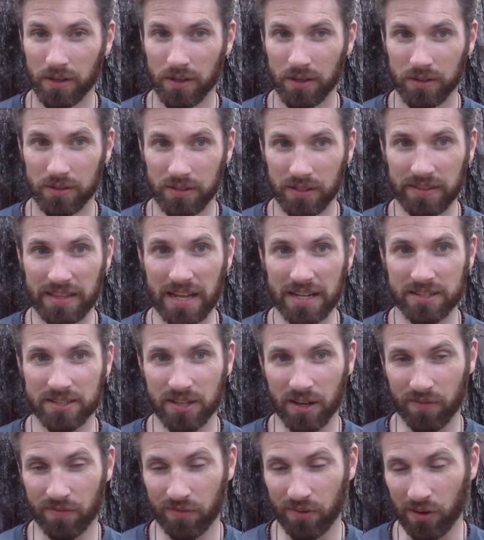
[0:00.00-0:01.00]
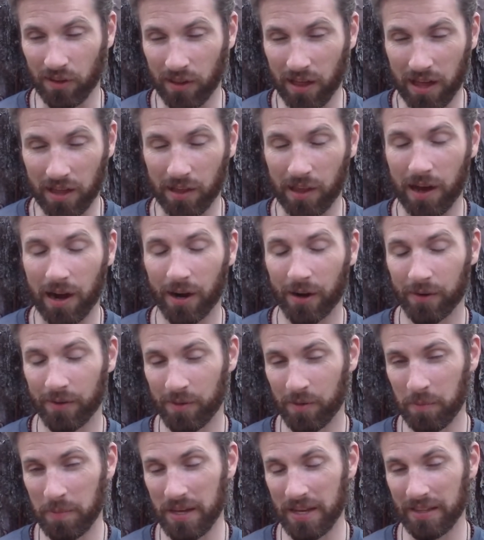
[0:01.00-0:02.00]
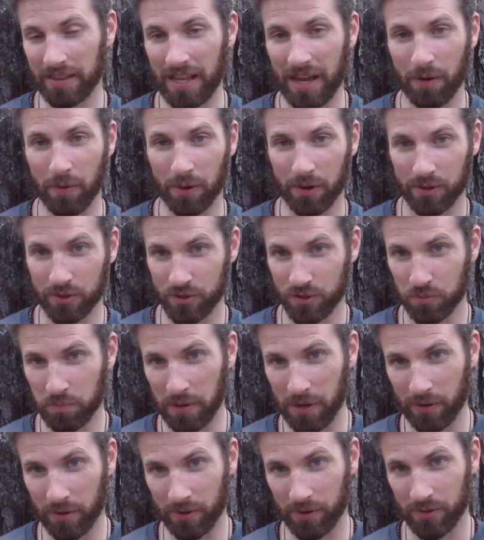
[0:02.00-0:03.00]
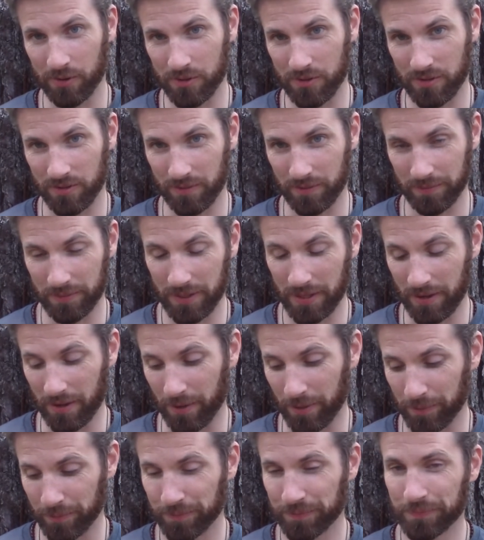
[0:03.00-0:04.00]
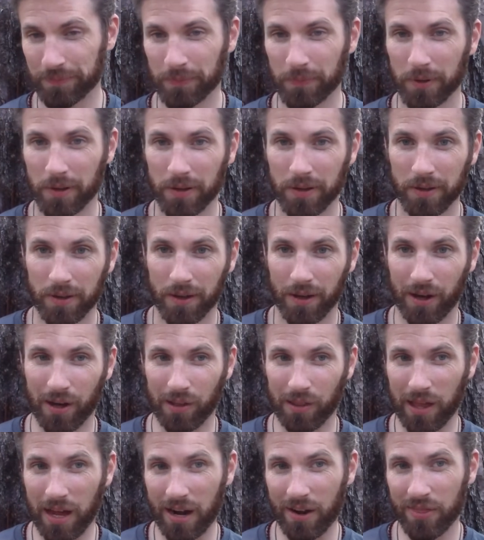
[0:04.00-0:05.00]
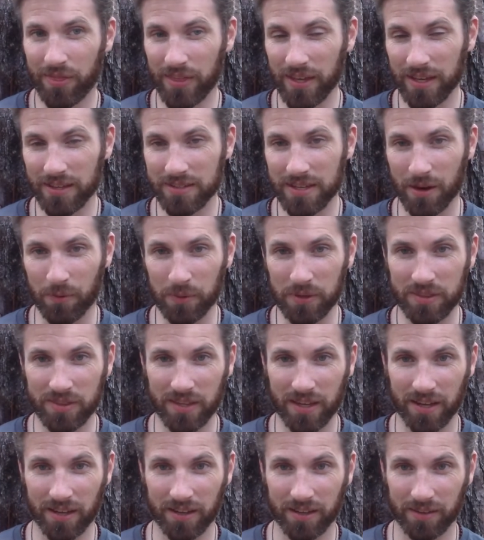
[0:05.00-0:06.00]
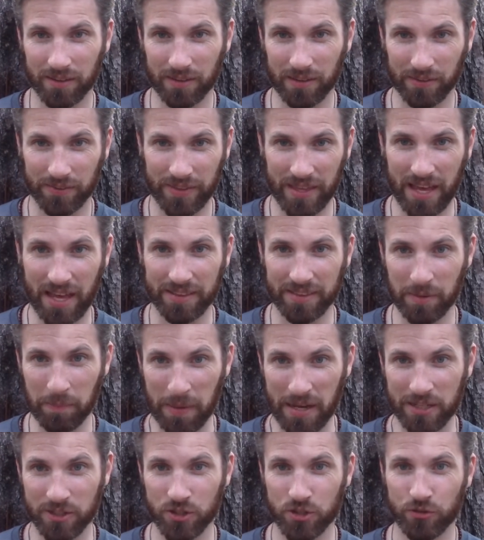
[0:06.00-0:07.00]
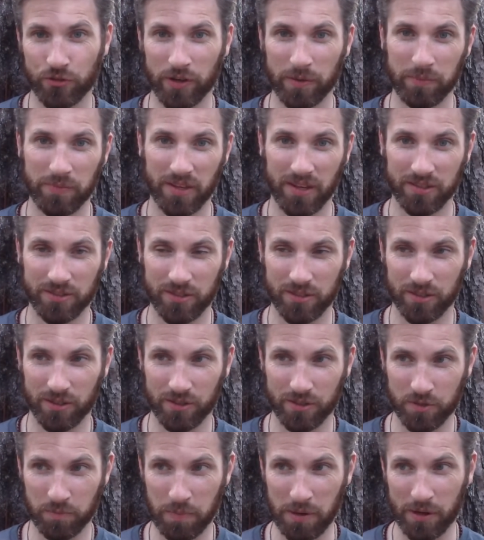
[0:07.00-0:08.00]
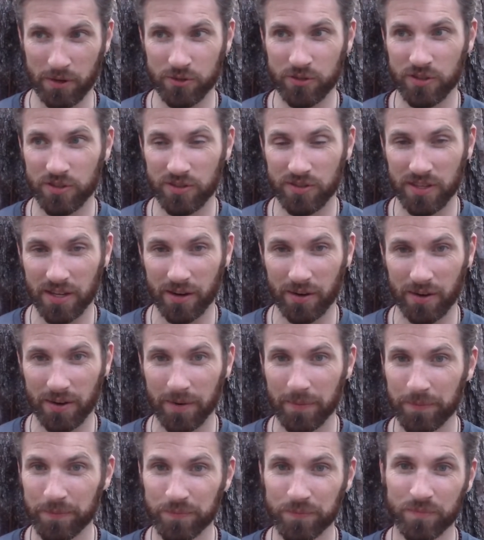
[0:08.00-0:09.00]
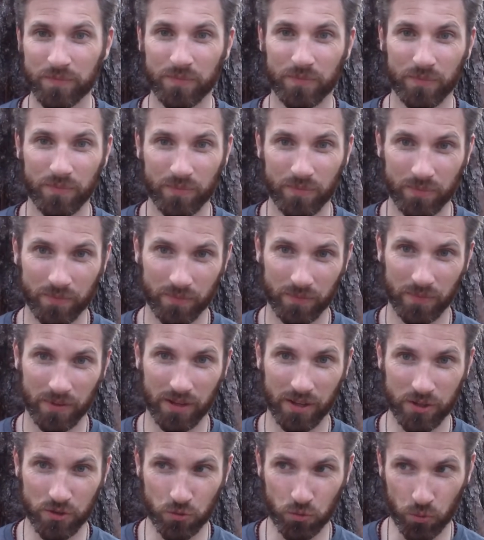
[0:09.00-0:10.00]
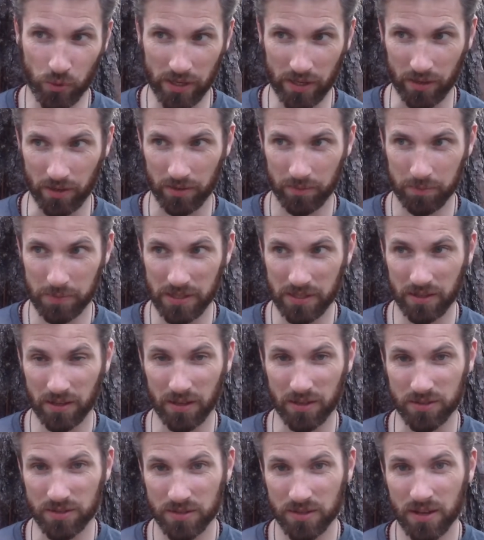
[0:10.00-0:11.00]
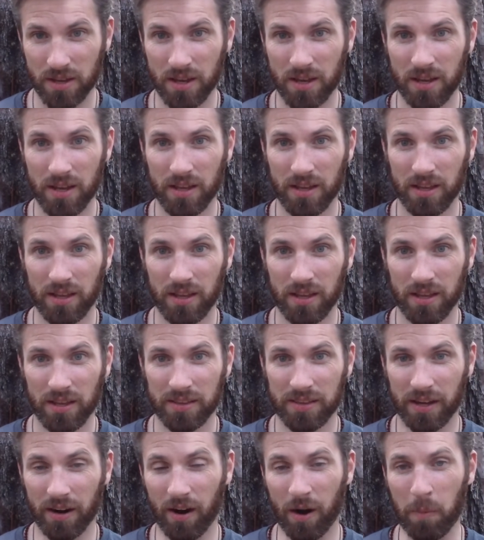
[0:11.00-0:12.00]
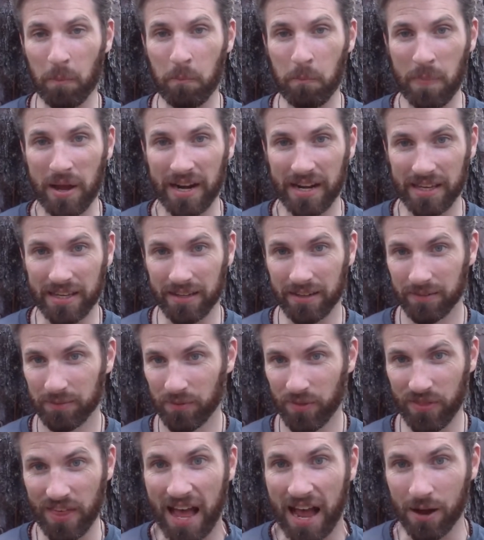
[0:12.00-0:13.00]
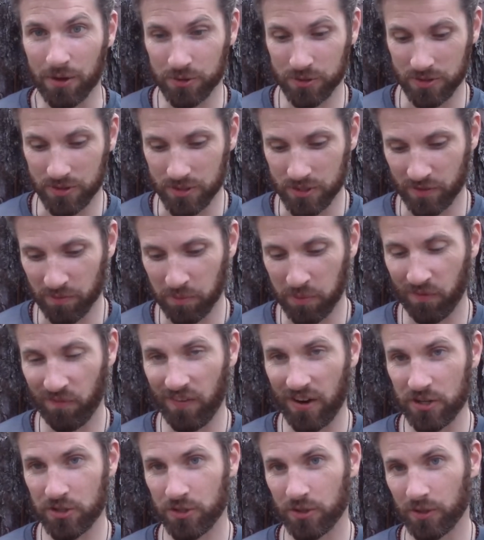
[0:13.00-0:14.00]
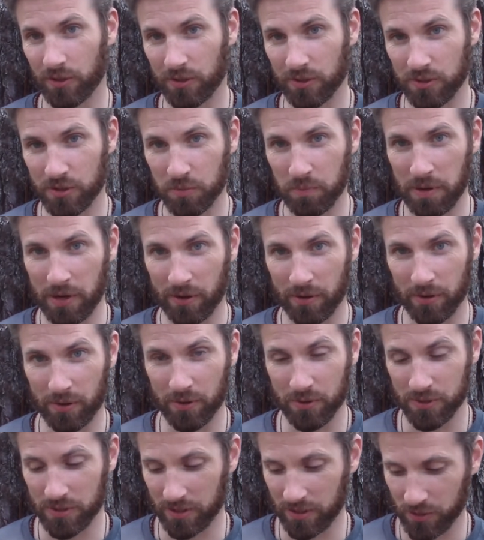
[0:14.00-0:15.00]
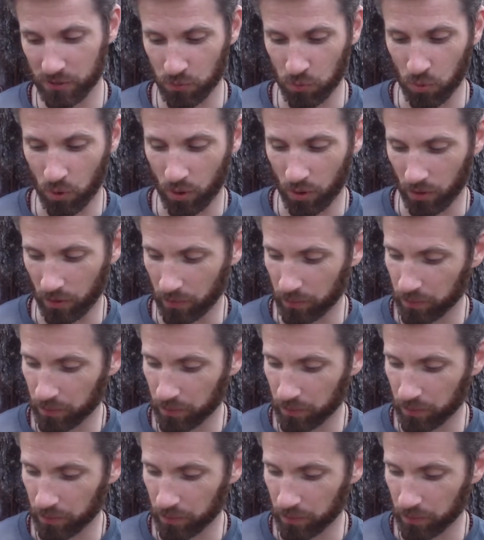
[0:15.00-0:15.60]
did that stuff for a lot longer than me, and they were conspirators. And a lot of things that we think that the mainstream thinks is conspiracy theory is real, because there are many thousands of professional conspirators in this world.